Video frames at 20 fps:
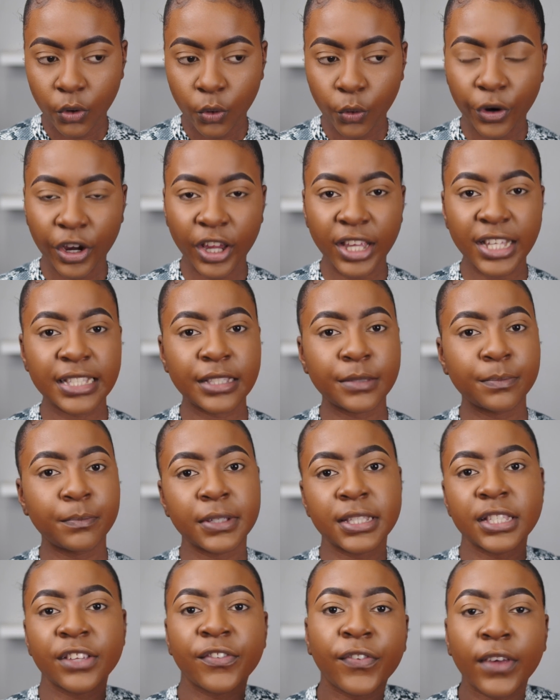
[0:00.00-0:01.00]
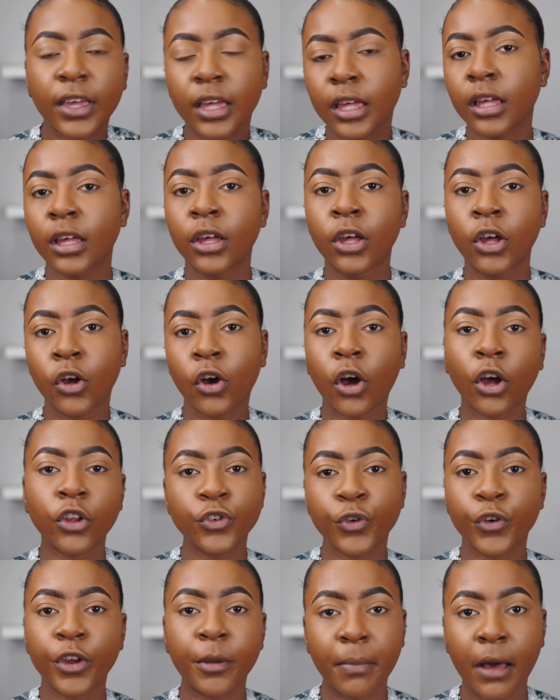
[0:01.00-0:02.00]
or a specific
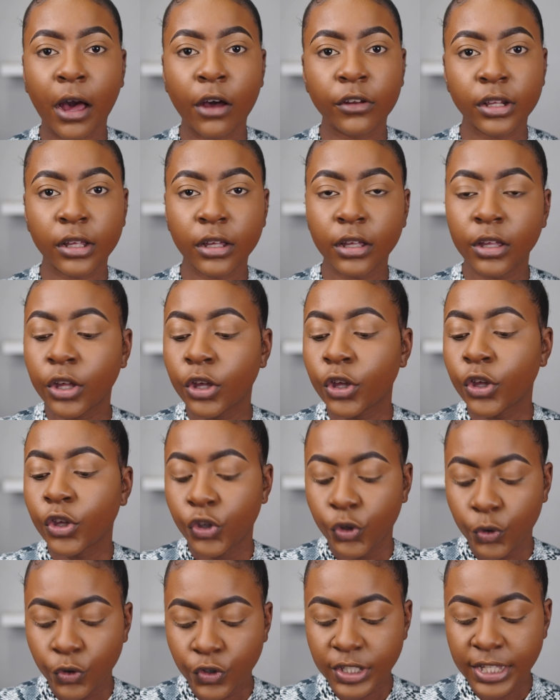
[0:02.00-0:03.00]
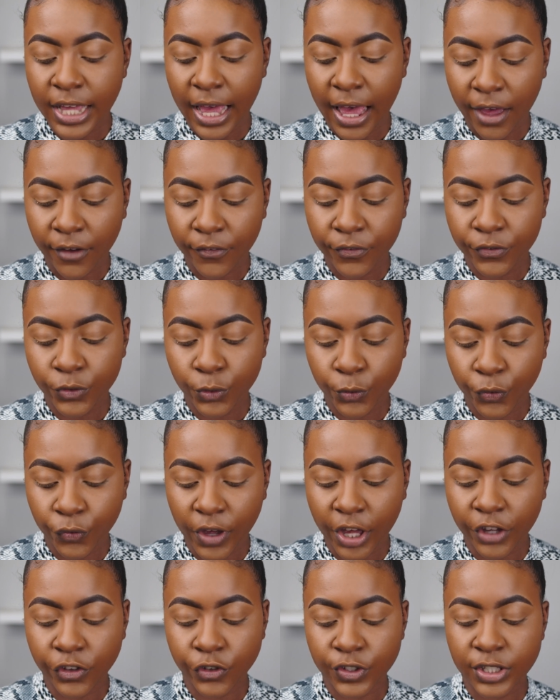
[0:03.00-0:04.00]
contouring powder. You just have to
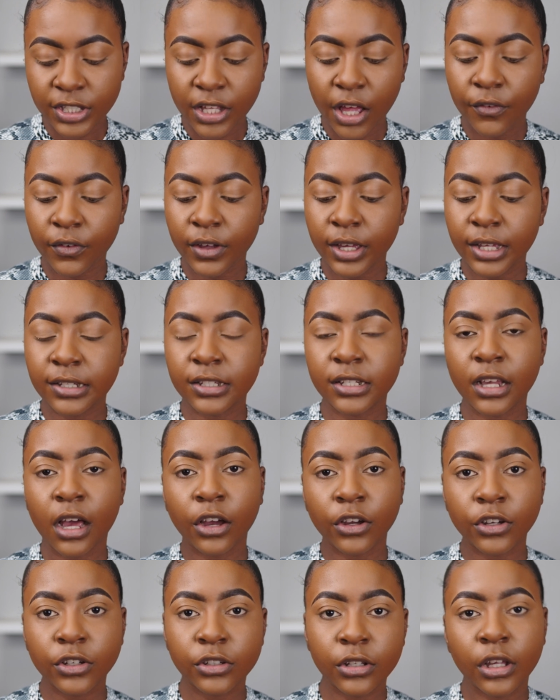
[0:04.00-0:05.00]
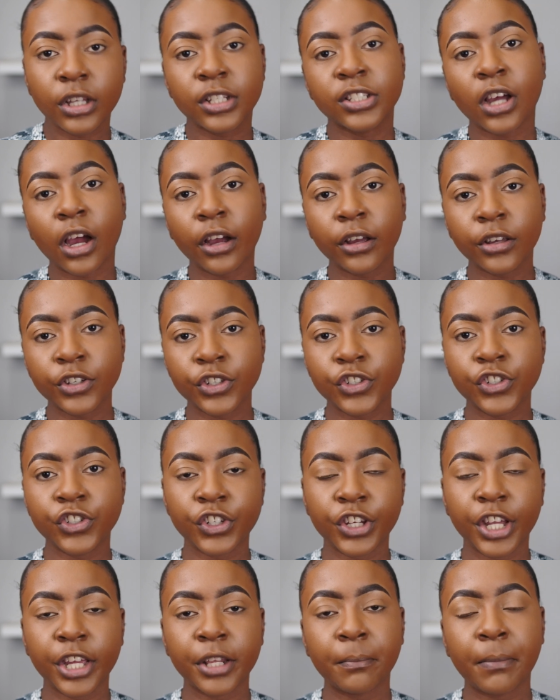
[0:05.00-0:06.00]
find yourself a darker
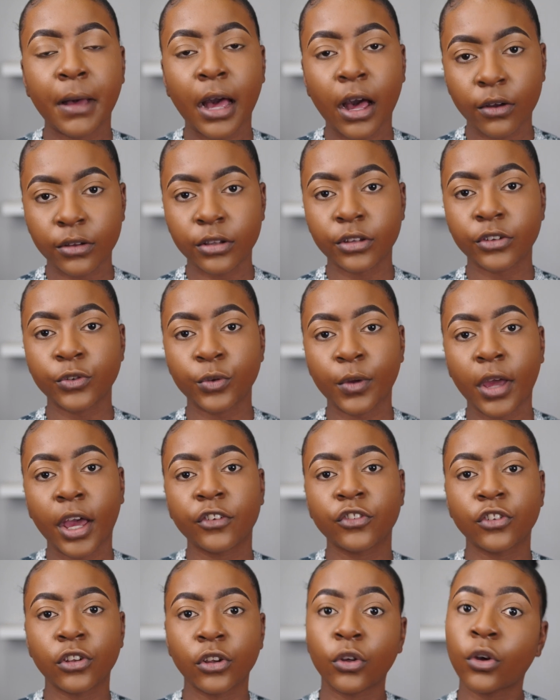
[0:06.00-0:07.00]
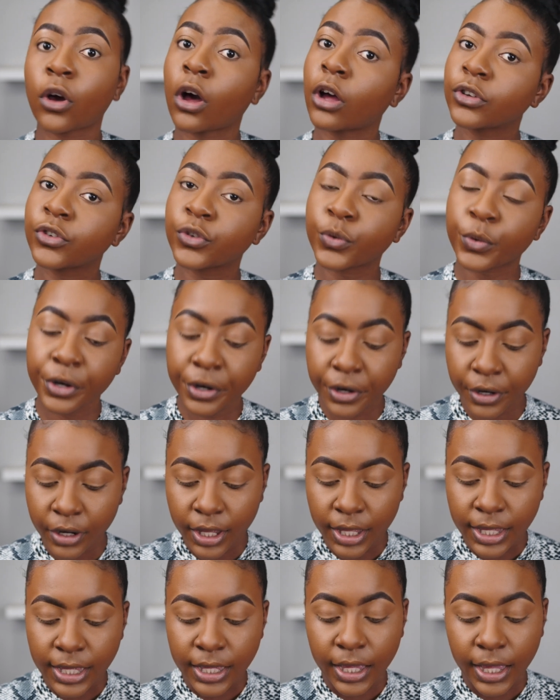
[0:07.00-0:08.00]
shade powder to actually contour.
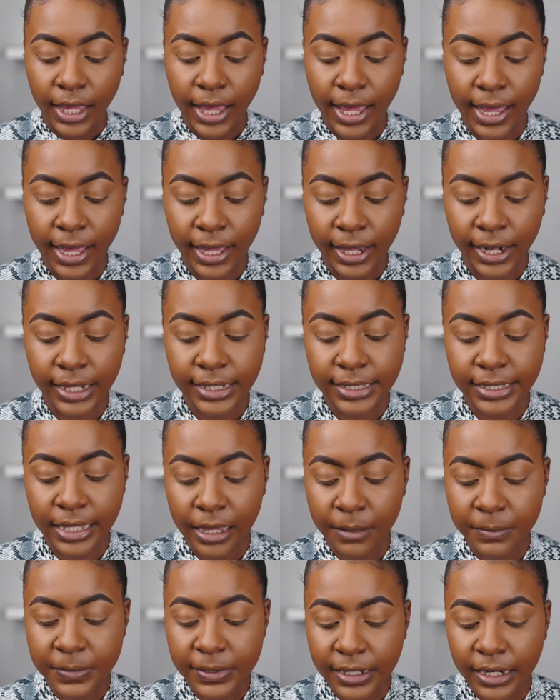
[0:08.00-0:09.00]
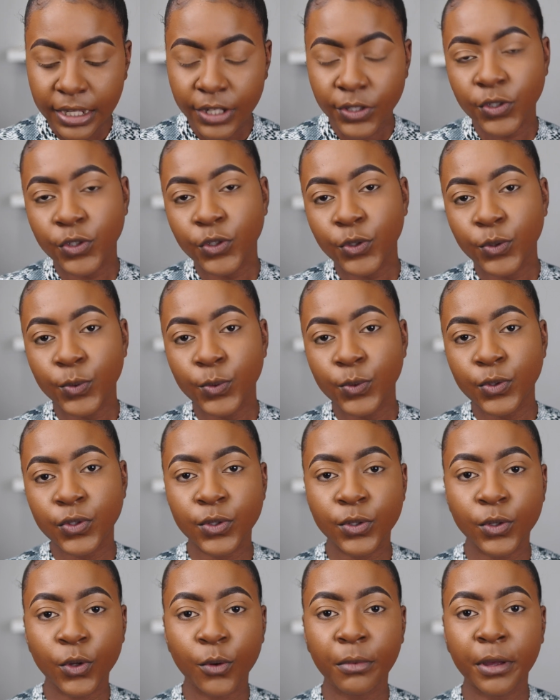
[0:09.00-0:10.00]
And at times I like to
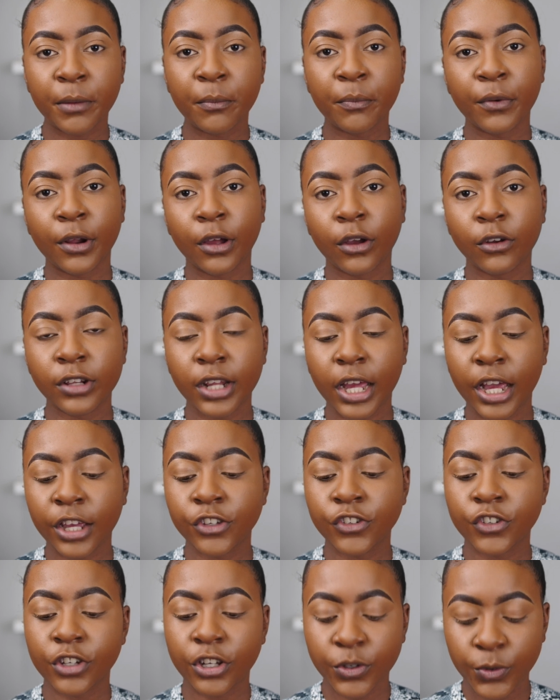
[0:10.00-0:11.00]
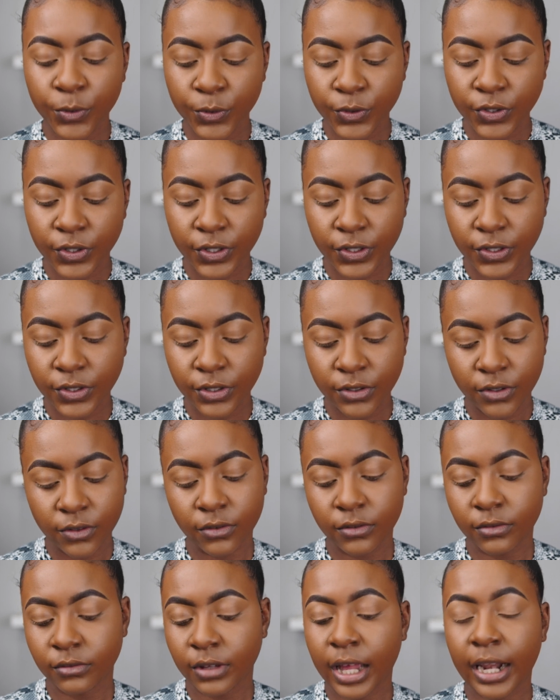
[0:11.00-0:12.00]
use, you know, my brown eyeshadows because, you
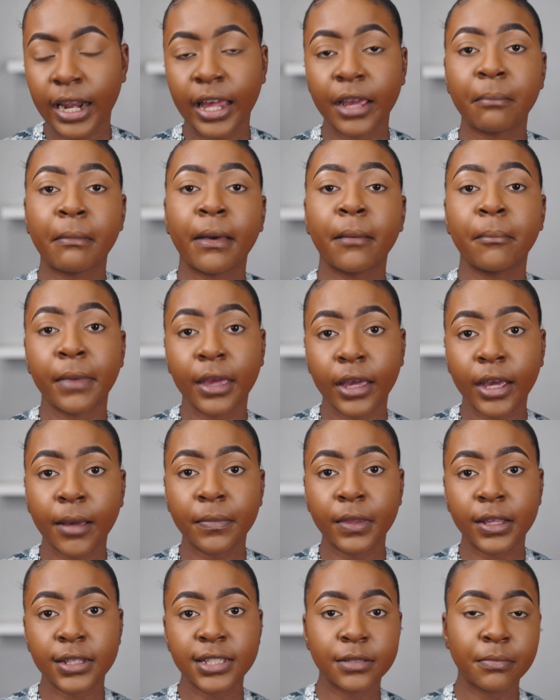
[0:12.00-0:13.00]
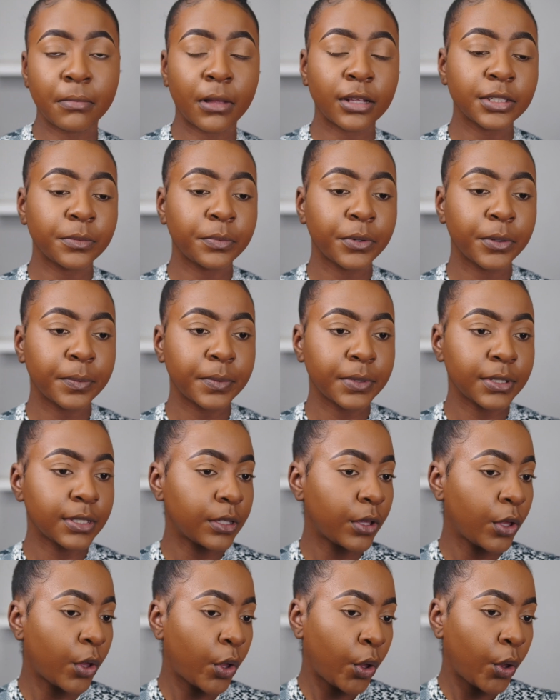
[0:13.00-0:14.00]
know, I like makeup that's multi-purpose.